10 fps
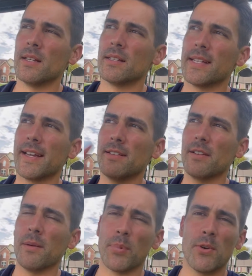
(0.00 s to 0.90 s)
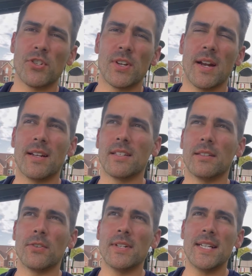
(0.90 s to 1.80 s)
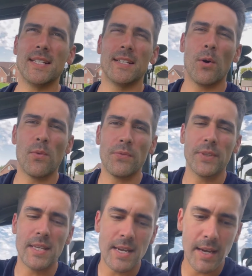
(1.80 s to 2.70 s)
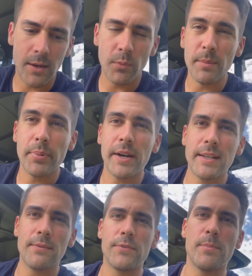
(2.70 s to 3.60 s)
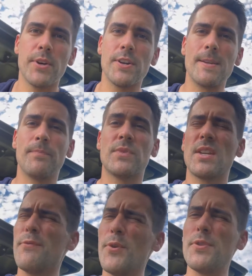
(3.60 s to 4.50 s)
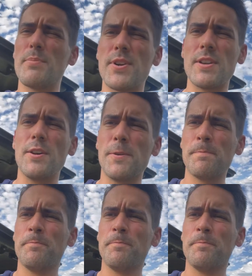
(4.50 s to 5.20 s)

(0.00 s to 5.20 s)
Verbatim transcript: Second, approach shot onto the green and hopefully uh, one putt in for birdie. Tough hole to birdie though.